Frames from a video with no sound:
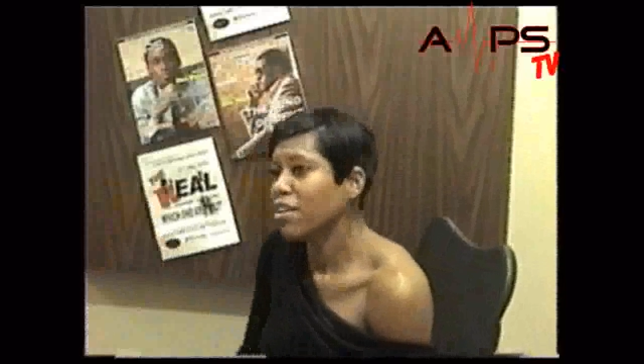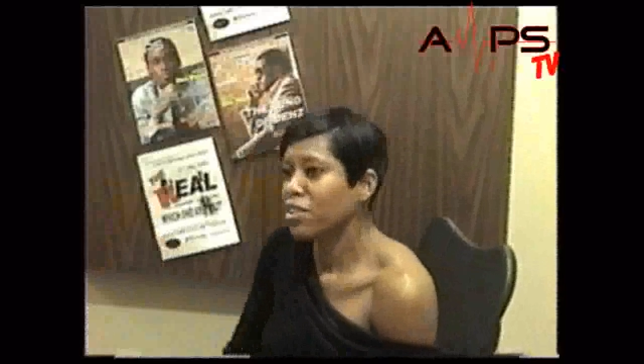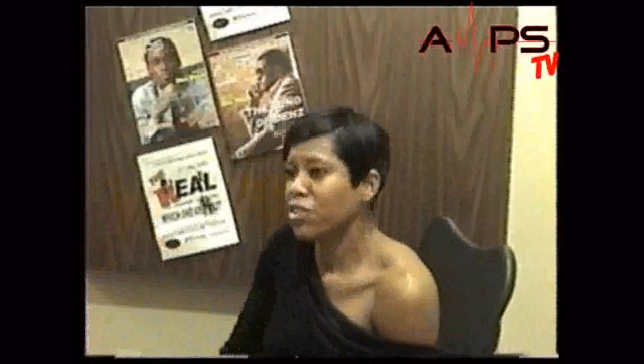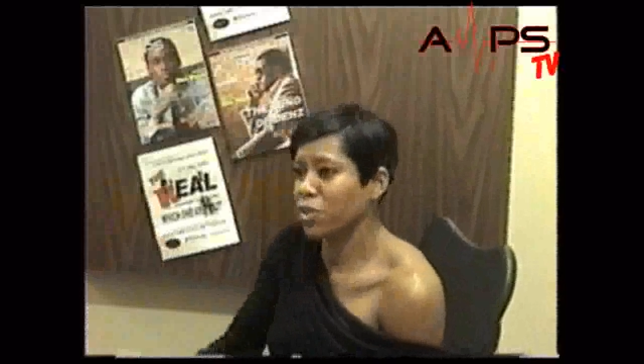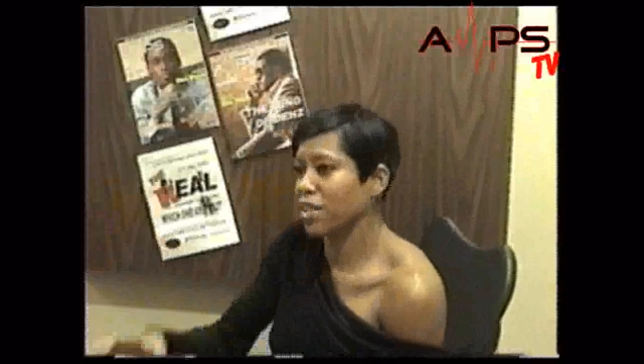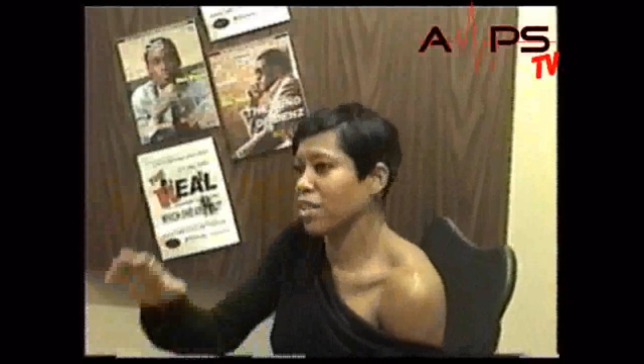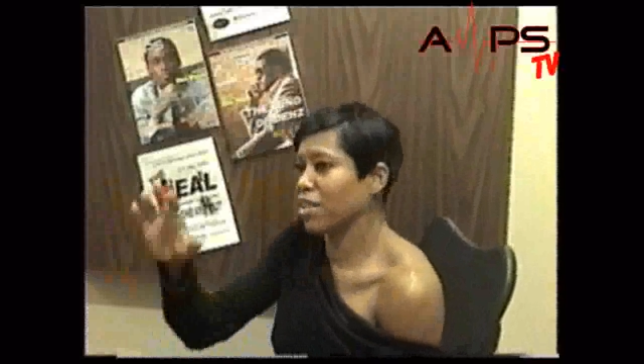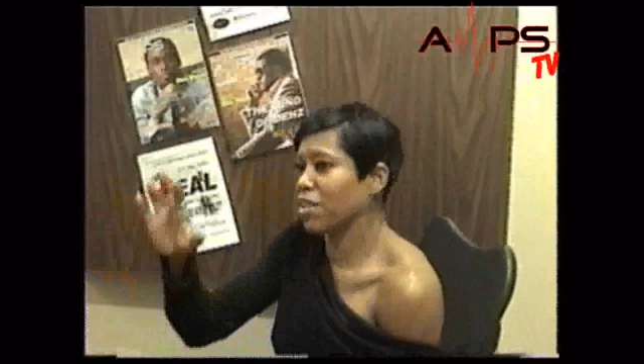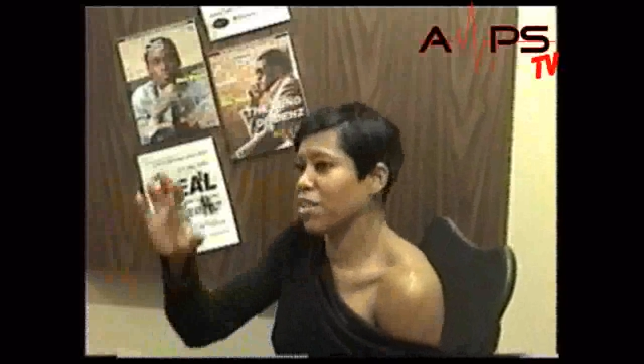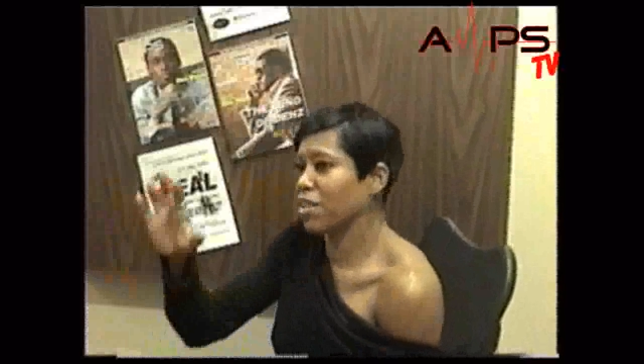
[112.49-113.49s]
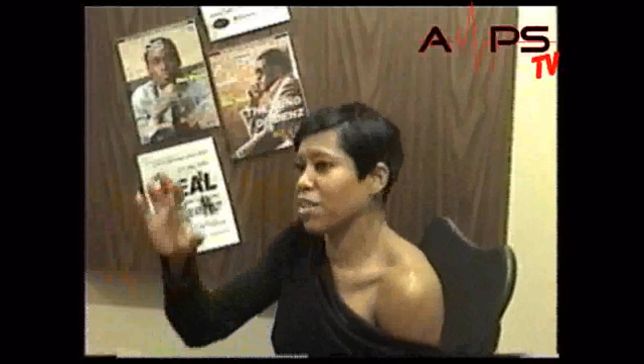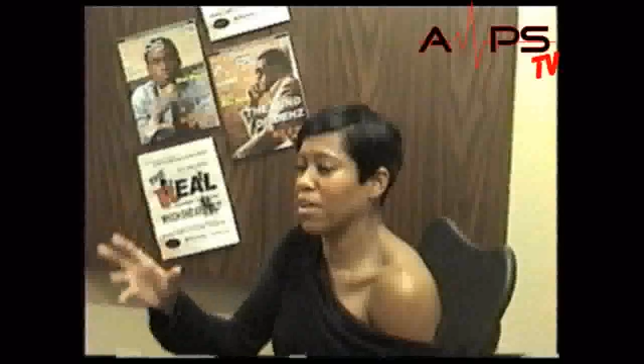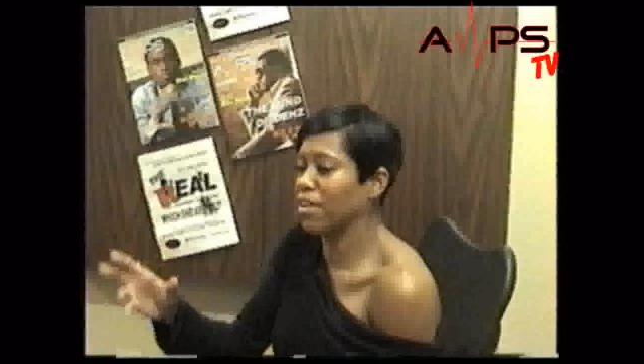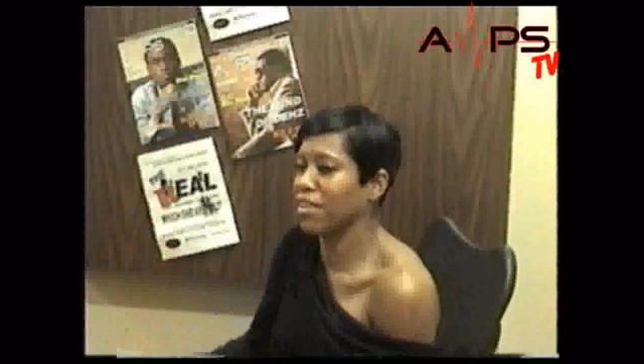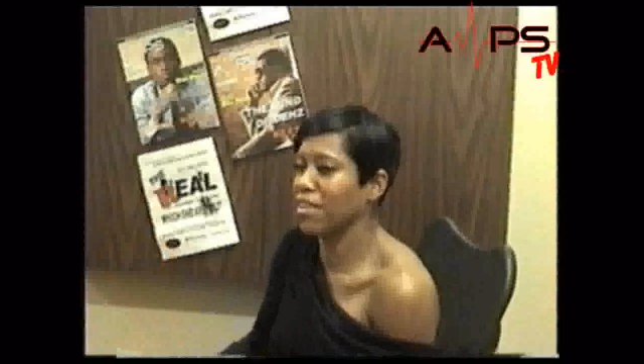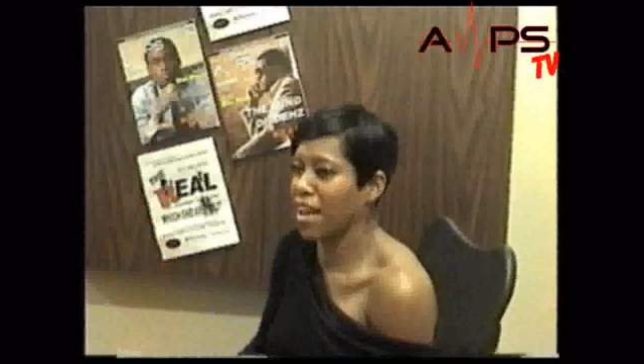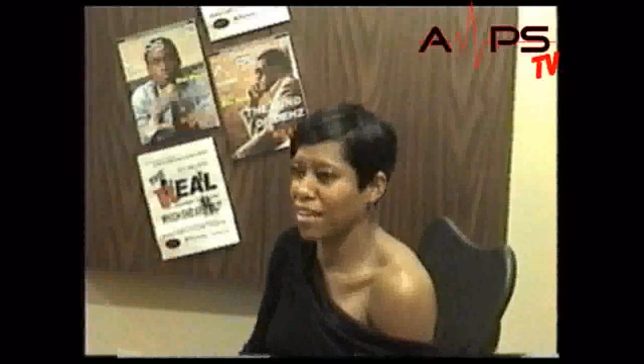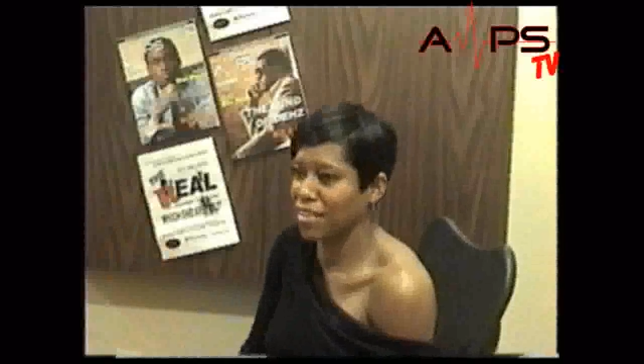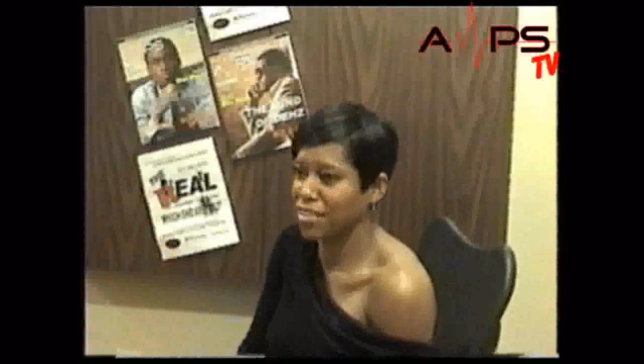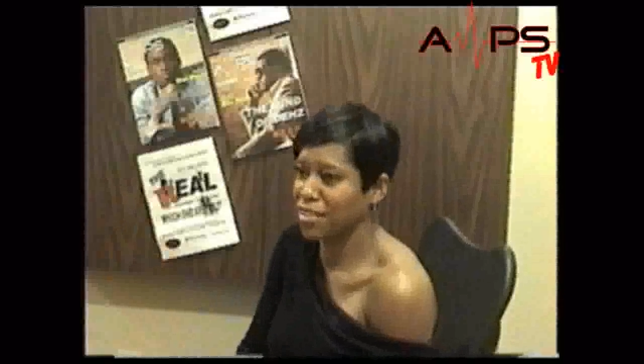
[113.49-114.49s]
treating women
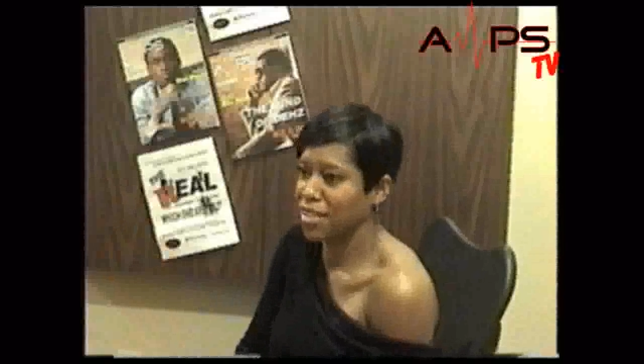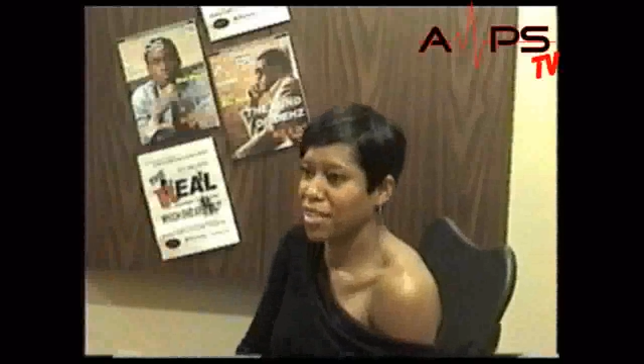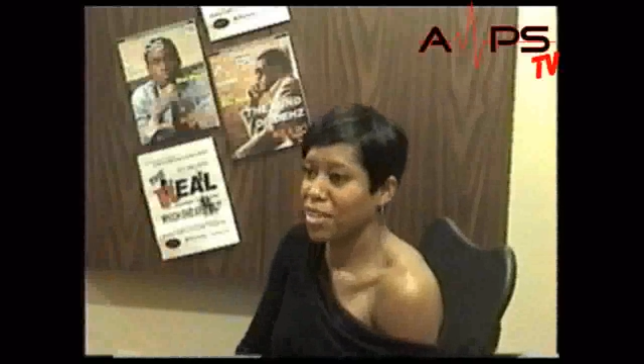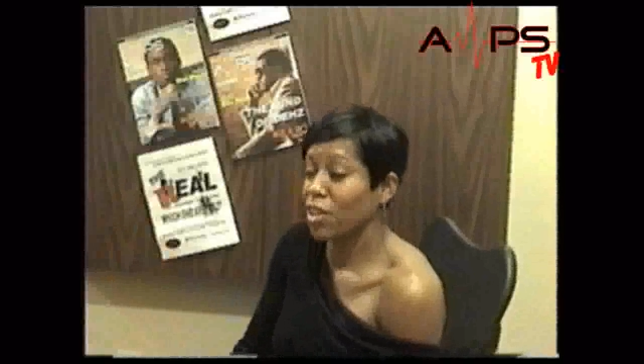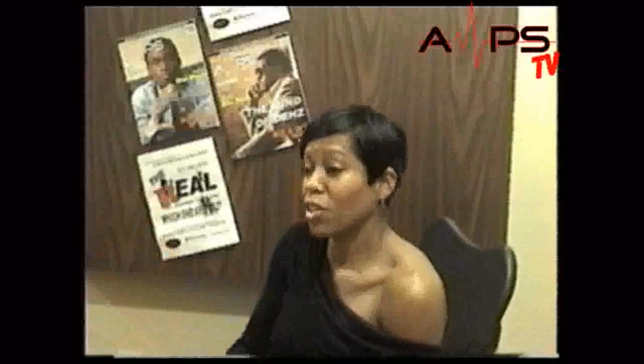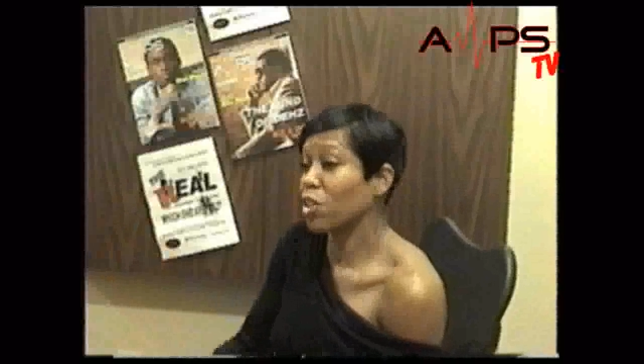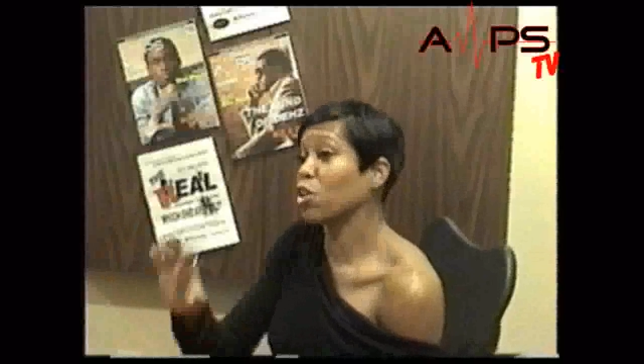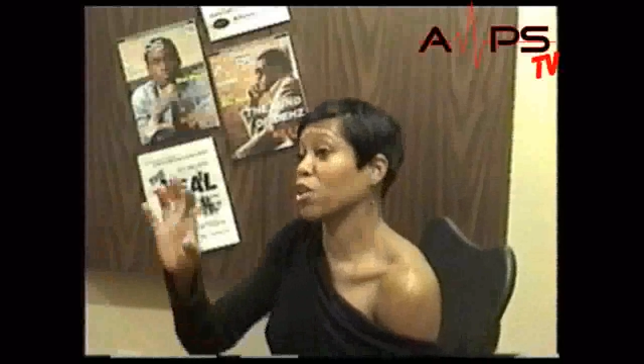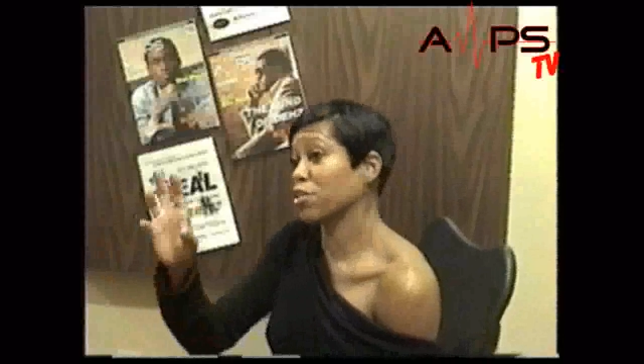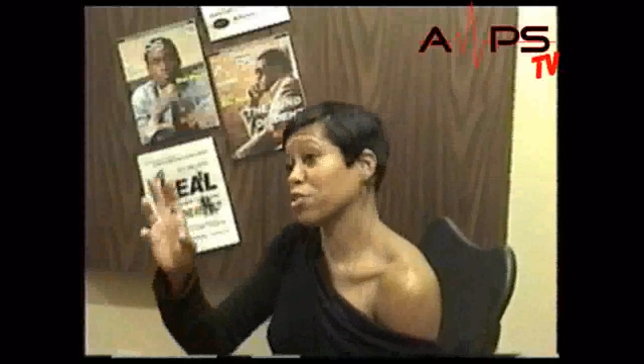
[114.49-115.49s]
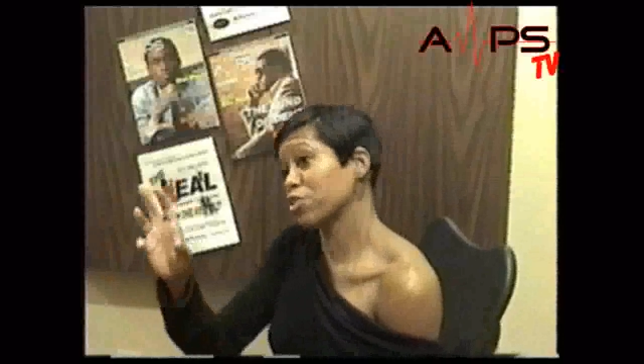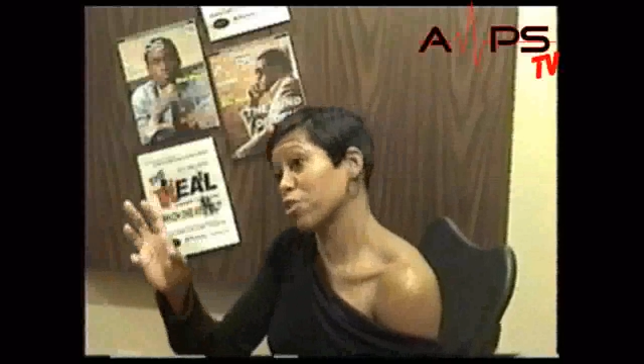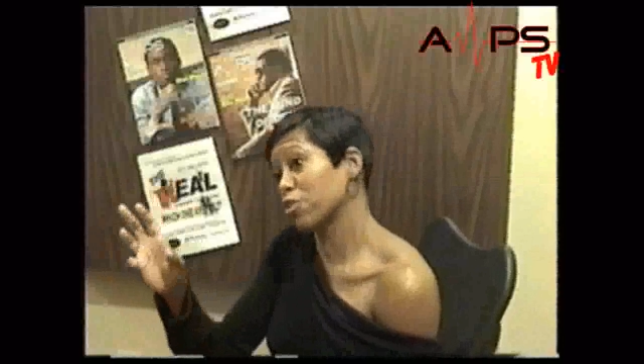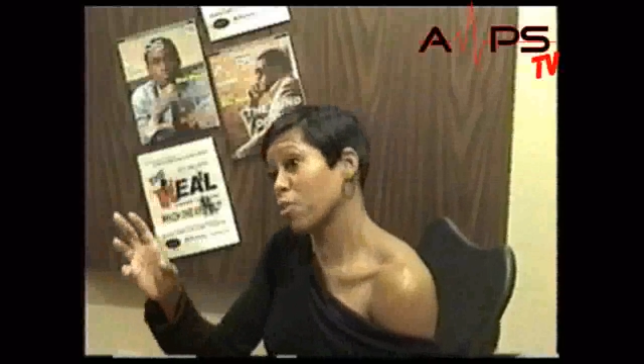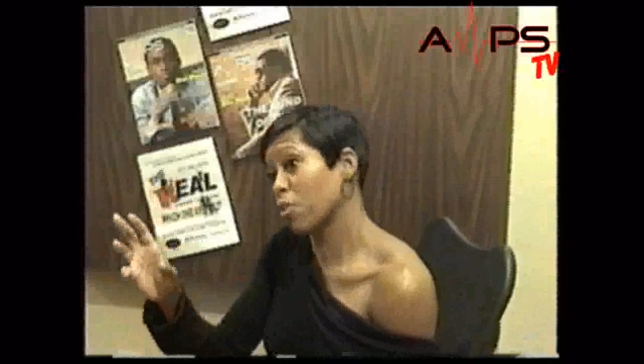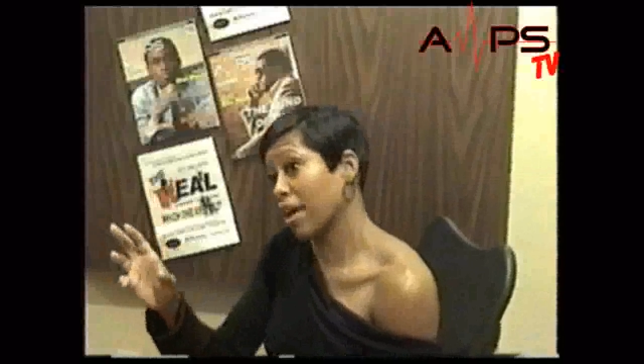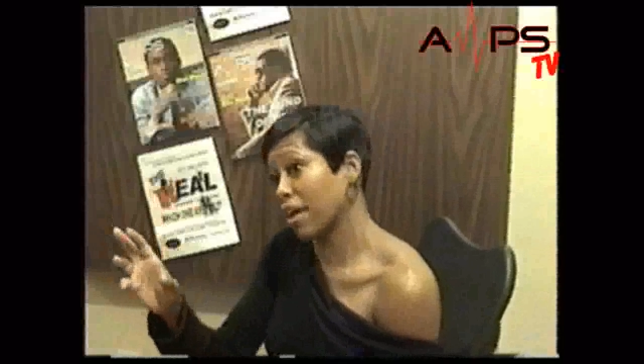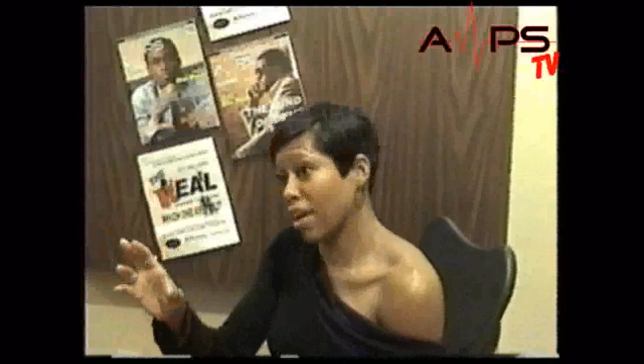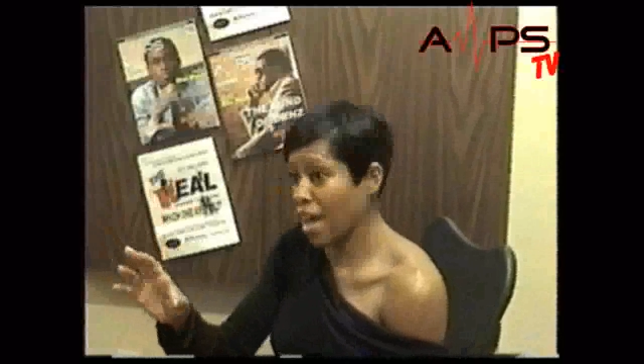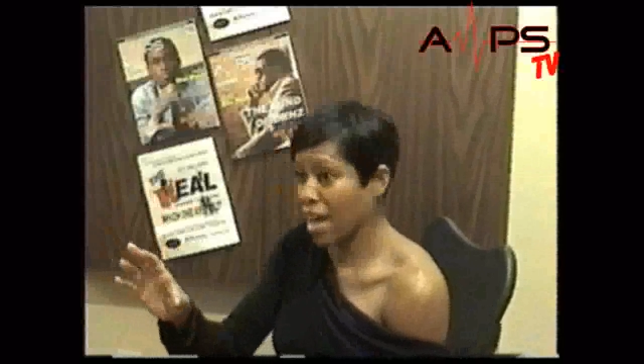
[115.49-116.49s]
that look a certain
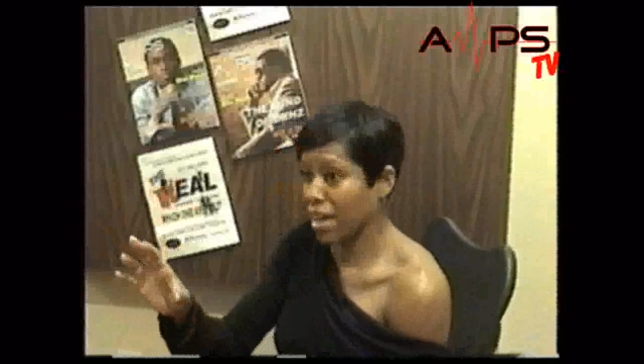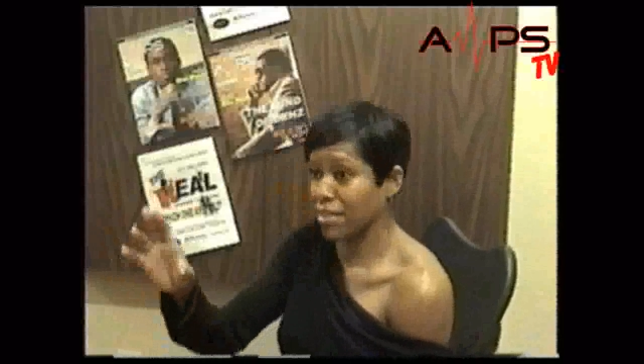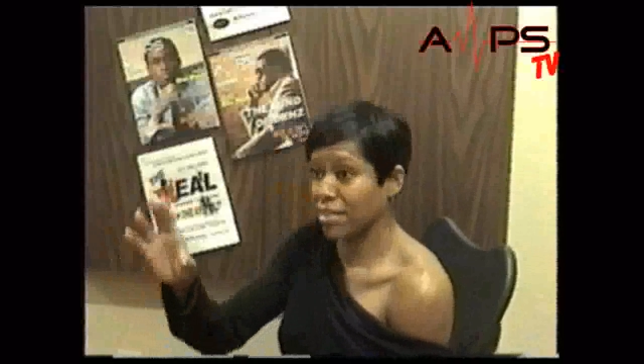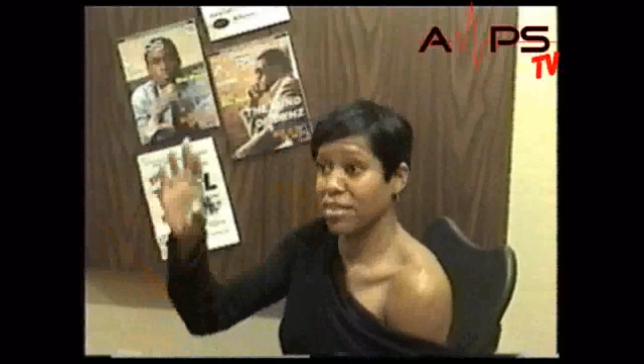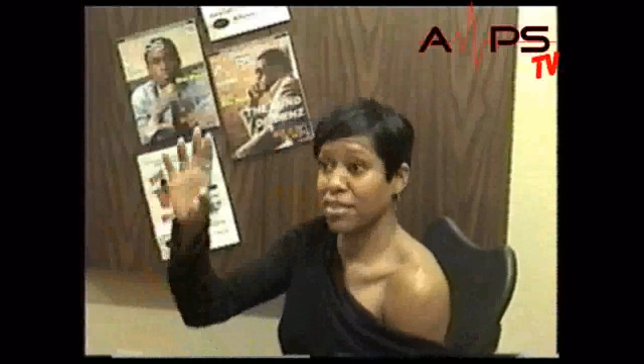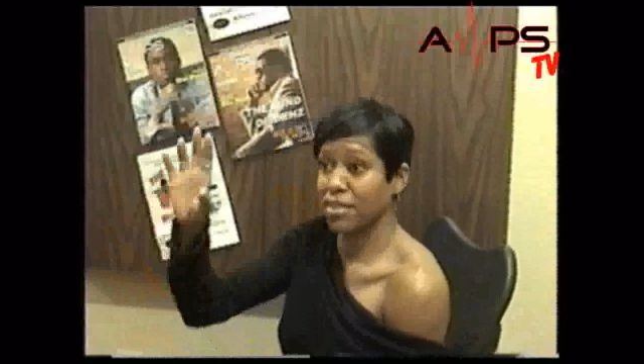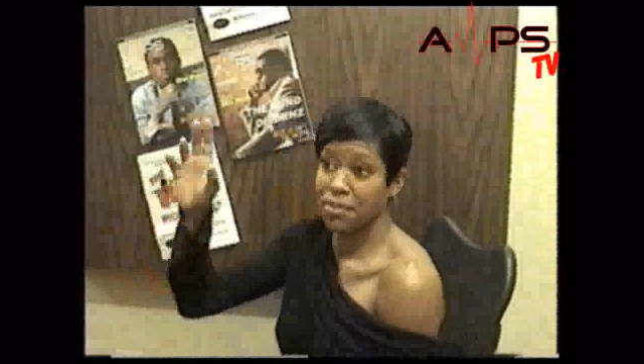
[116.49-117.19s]
way as